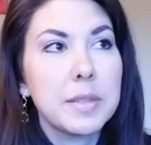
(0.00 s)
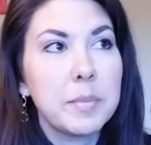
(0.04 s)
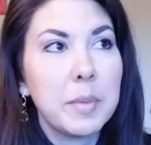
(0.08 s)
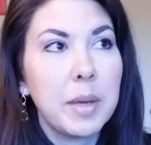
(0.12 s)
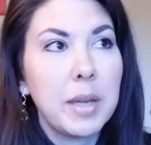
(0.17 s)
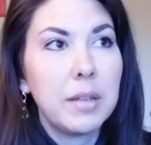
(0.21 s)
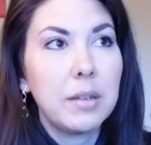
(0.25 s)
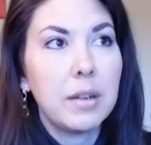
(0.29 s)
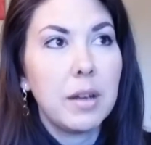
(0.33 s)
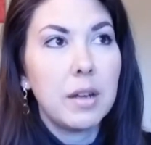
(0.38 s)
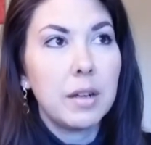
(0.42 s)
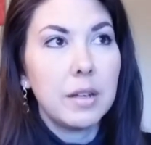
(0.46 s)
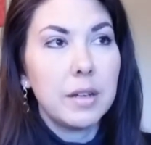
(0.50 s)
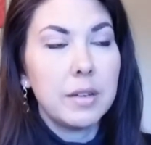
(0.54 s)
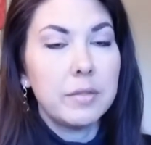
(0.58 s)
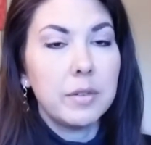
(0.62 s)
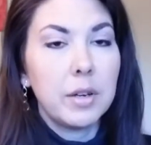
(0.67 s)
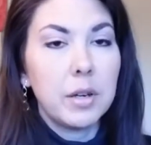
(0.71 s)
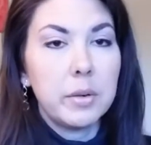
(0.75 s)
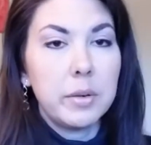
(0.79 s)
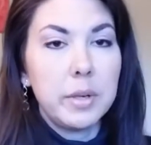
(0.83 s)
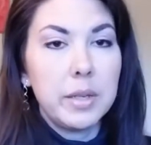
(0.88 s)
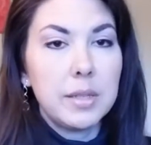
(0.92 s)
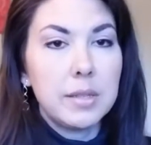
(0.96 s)
may not have
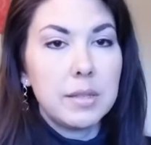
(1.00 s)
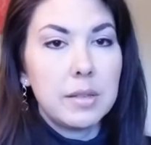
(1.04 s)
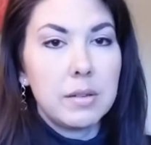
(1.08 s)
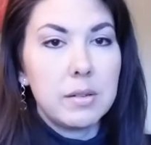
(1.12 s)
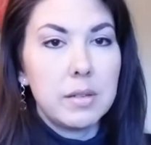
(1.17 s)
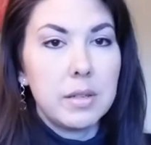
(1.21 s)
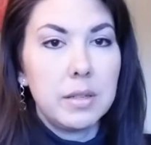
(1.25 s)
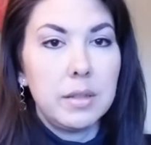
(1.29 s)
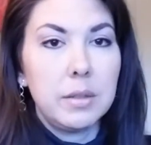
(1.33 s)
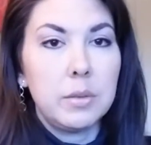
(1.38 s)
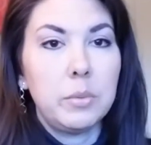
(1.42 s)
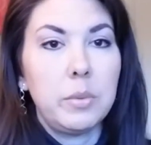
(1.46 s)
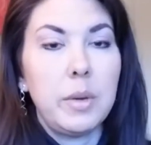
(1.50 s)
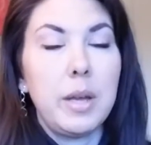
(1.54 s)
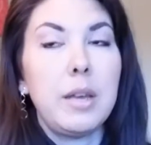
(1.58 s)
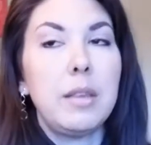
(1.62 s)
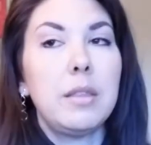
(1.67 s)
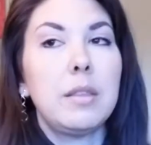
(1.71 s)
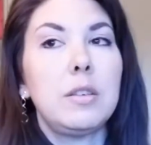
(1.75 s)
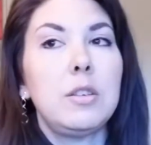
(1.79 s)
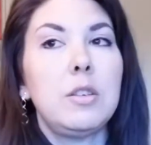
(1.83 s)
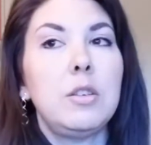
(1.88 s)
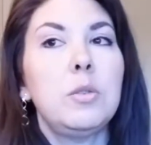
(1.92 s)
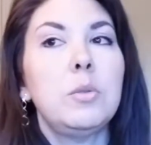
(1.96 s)
always gone the way
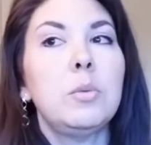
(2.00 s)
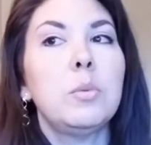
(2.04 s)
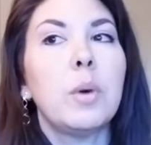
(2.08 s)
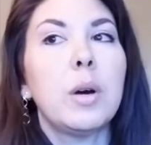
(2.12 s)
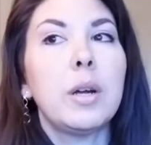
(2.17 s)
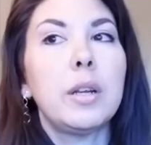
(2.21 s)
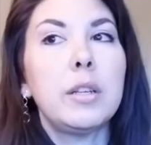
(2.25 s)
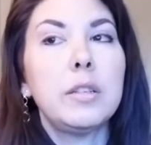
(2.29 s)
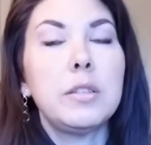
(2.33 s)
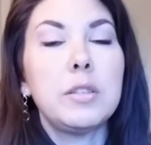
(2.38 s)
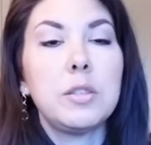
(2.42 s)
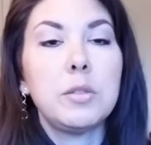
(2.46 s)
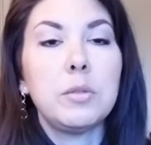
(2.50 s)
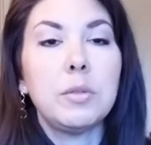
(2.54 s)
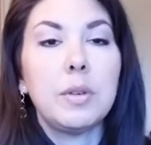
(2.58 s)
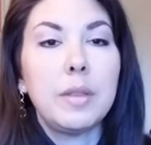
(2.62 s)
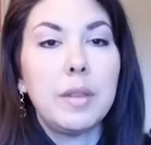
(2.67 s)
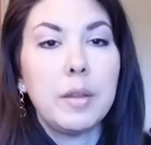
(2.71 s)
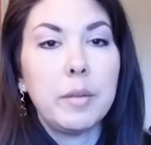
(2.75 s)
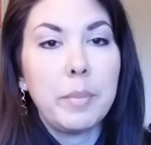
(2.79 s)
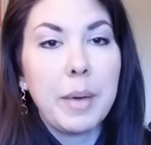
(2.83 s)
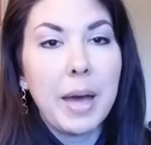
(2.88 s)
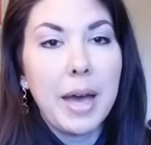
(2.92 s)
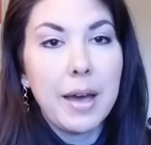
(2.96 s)
that you wanted to in
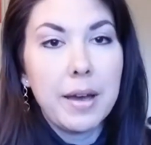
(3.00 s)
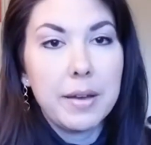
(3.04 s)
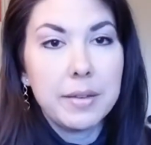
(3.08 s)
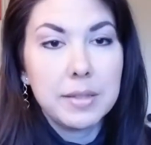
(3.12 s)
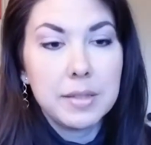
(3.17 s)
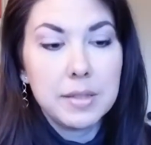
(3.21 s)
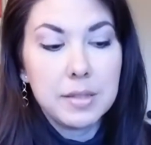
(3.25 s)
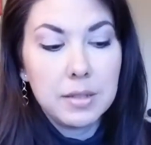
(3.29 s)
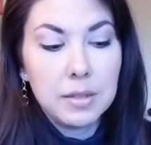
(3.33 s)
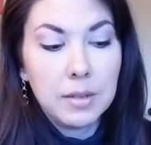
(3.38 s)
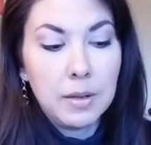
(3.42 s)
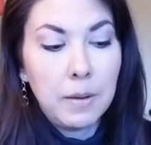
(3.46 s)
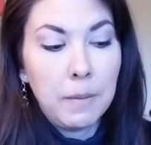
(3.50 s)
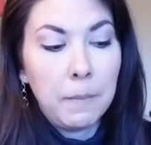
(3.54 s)
the past,